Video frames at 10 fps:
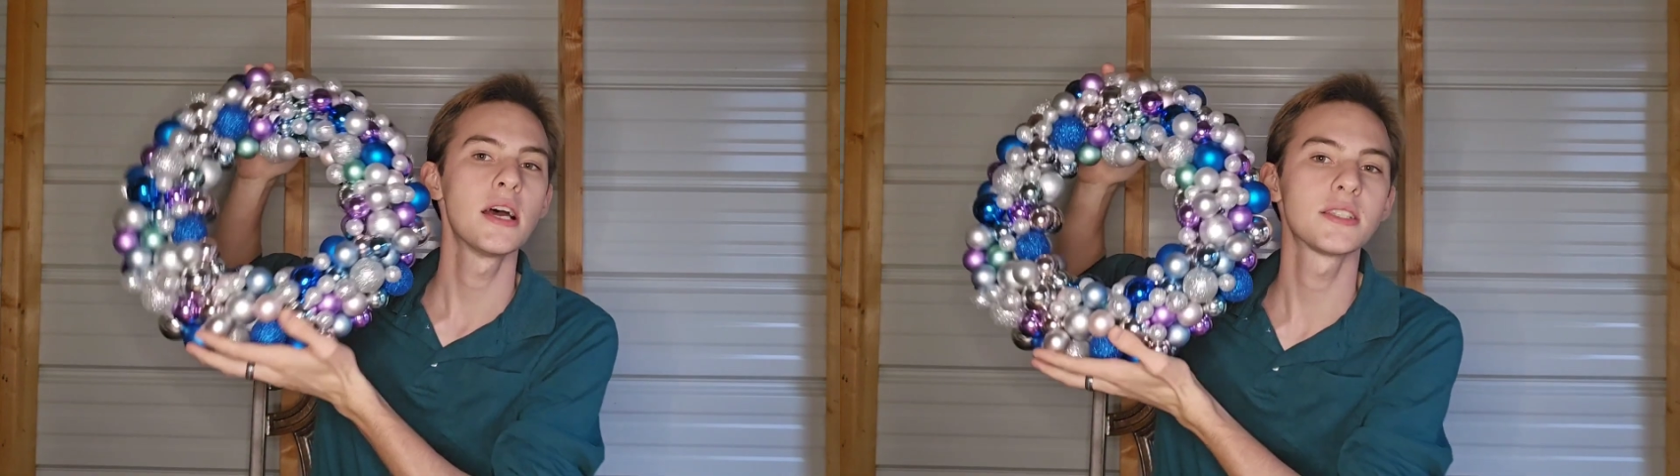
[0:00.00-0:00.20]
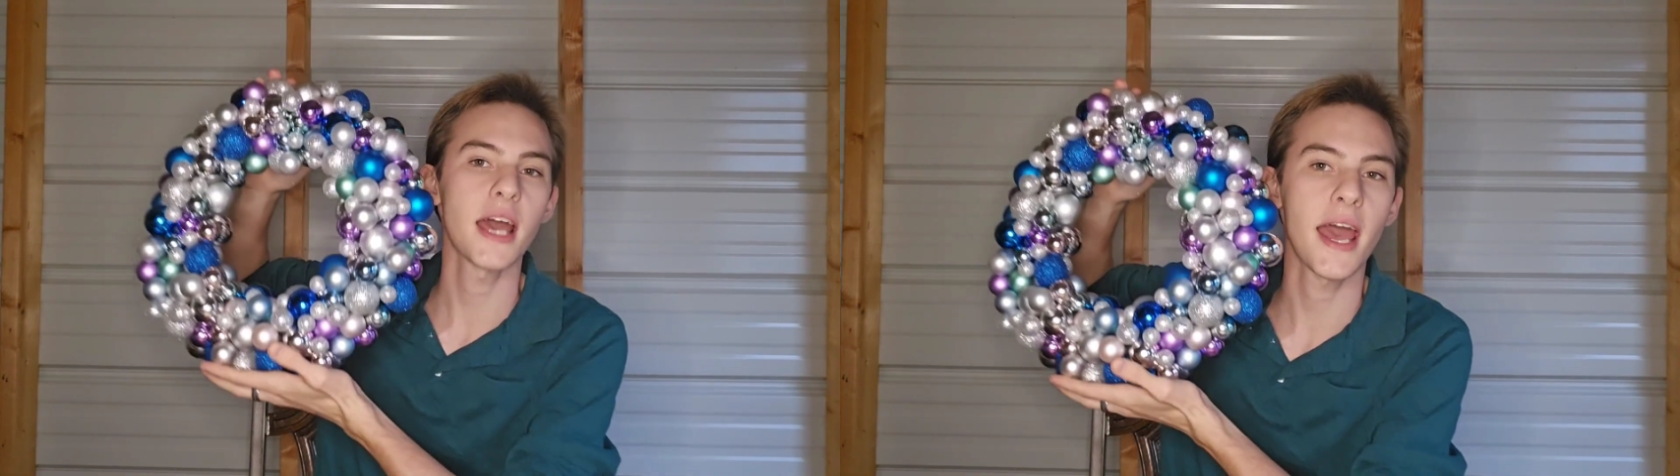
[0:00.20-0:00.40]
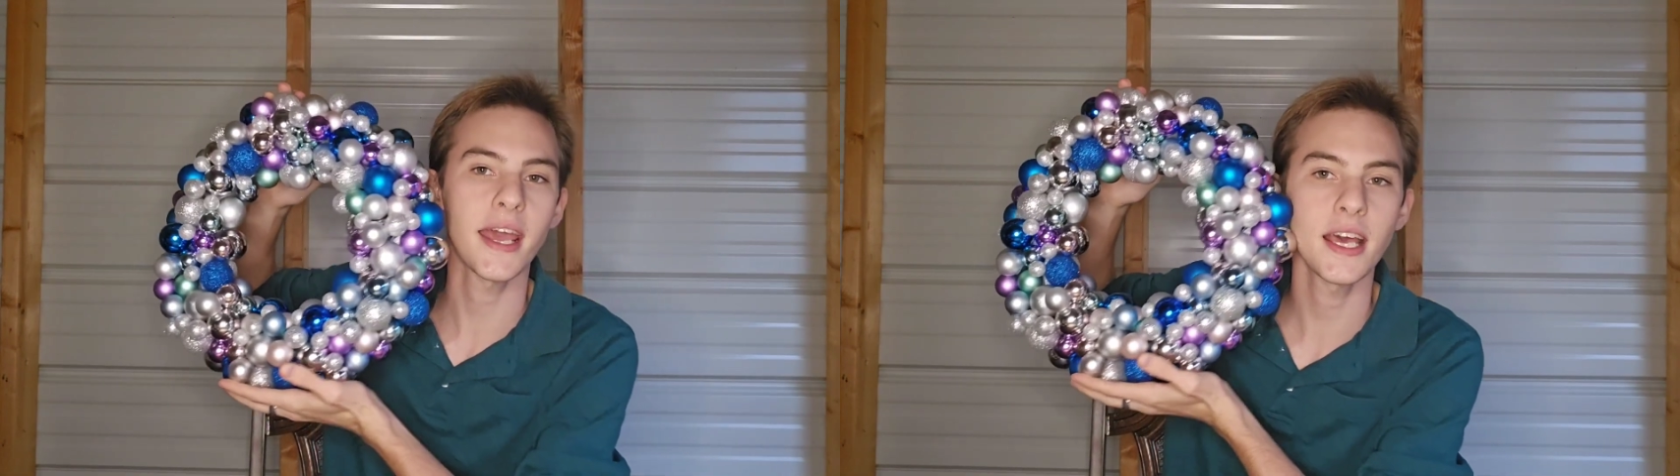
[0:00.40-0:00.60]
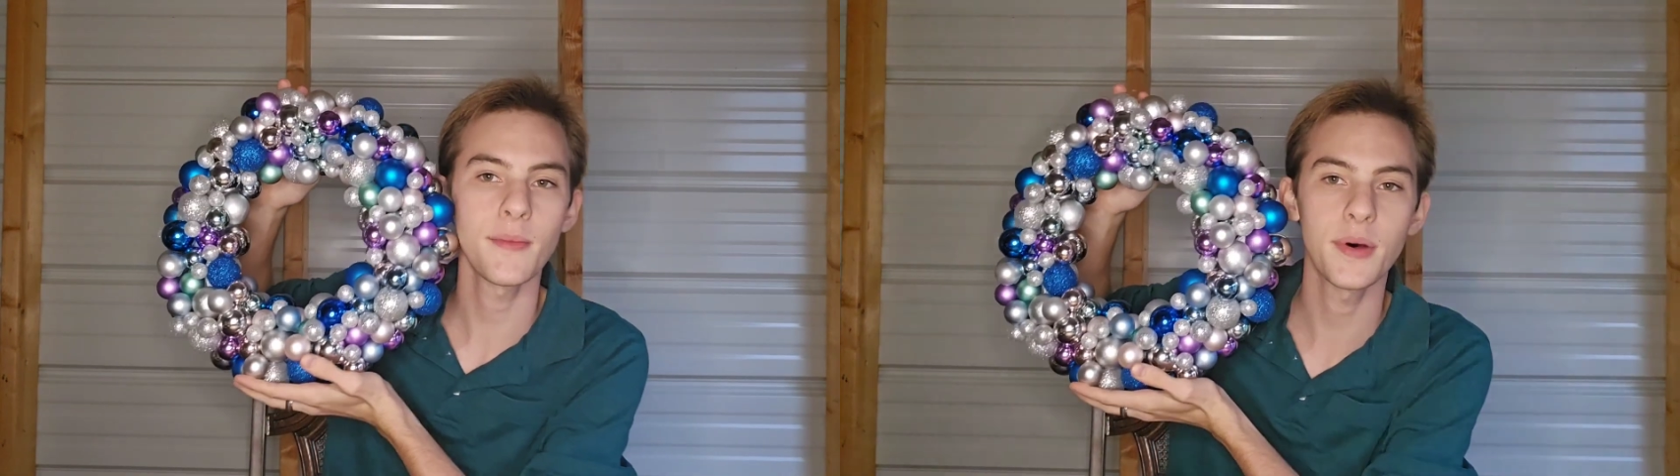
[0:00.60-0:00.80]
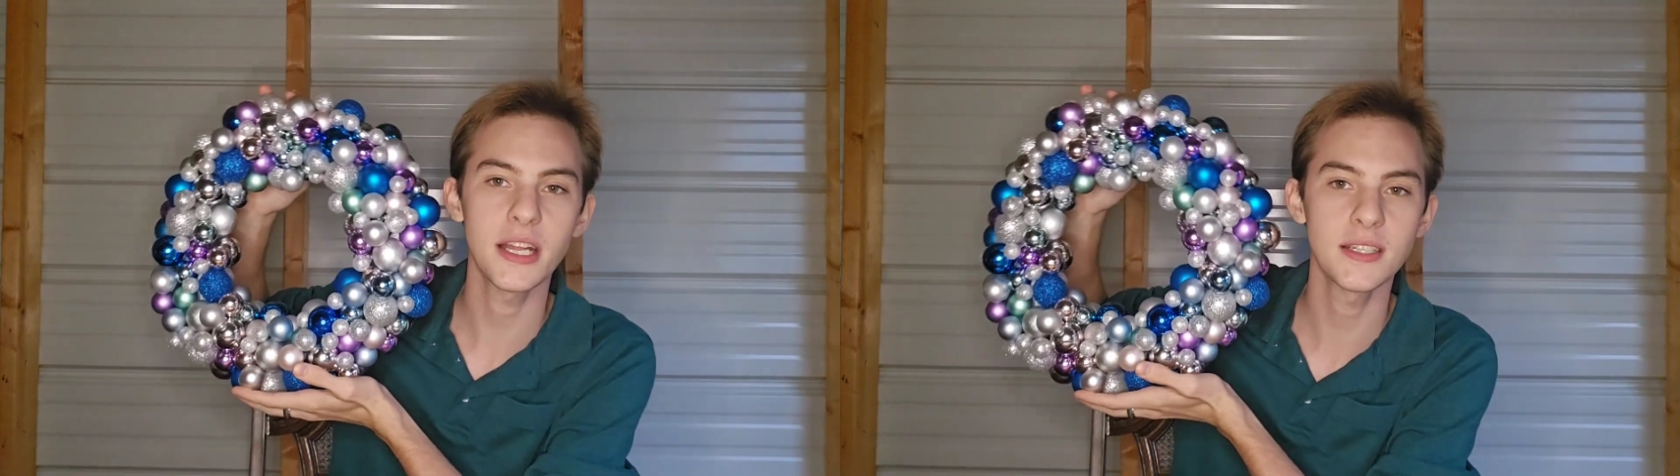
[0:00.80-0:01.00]
to hang it,
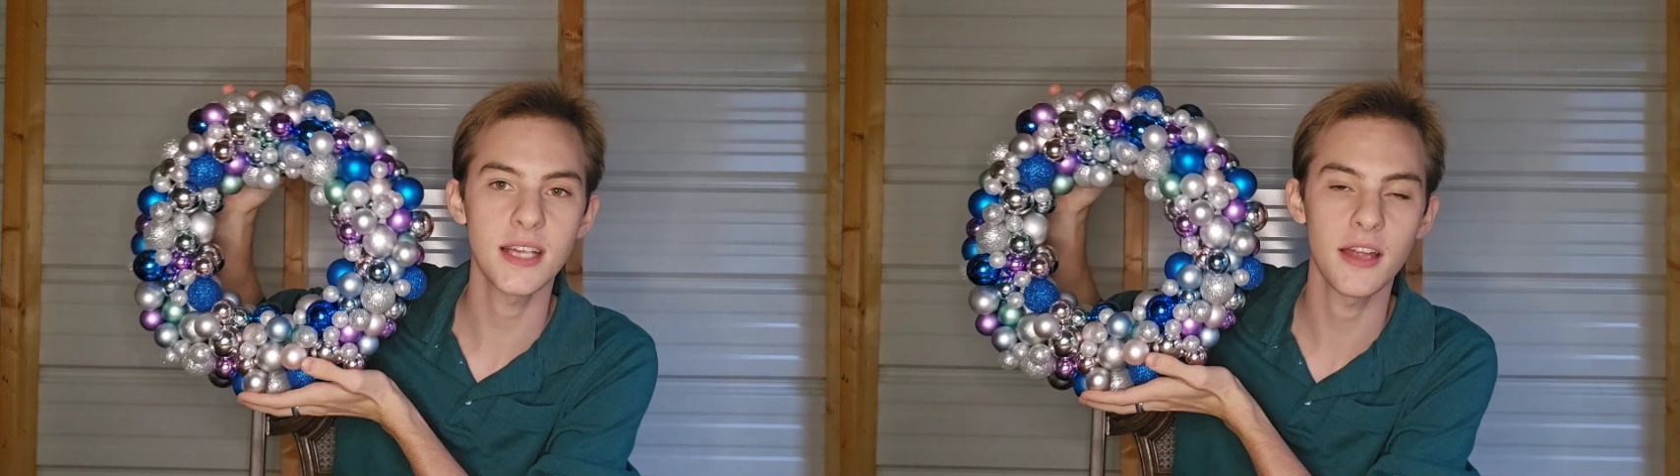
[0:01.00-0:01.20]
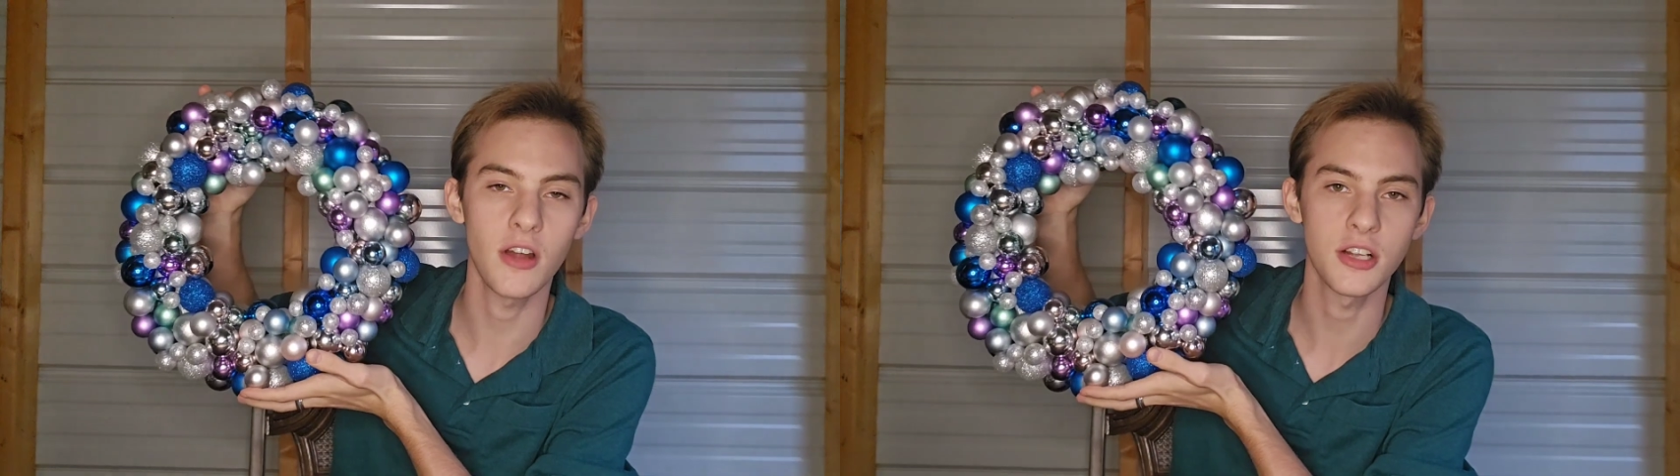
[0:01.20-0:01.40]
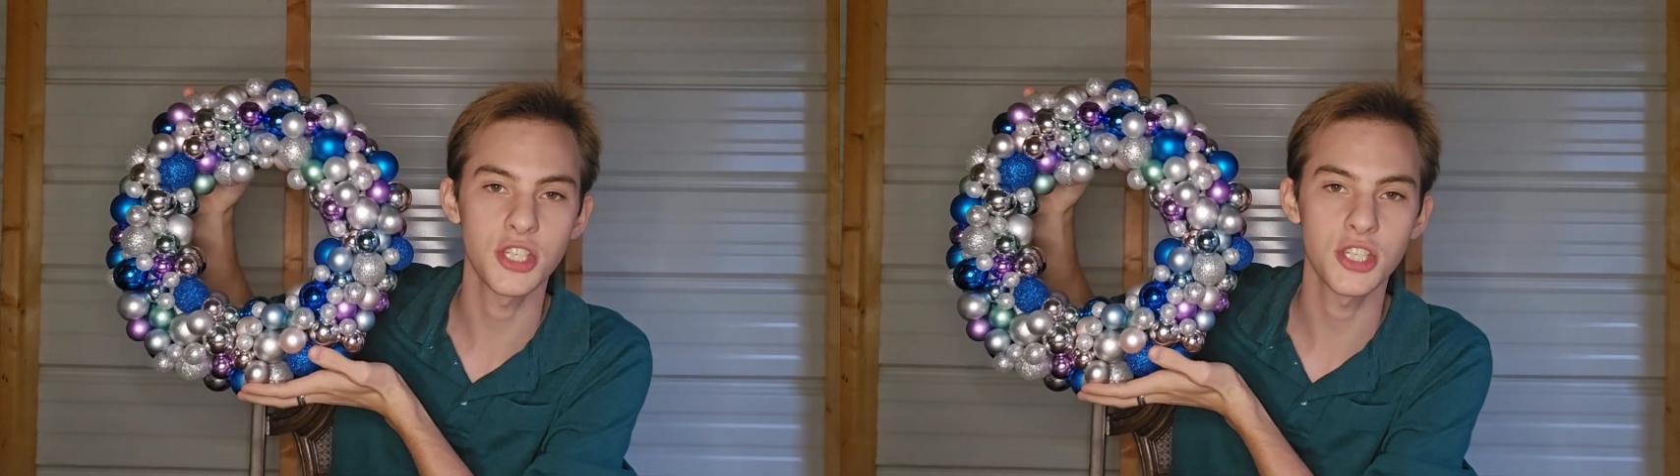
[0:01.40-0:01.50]
but is that not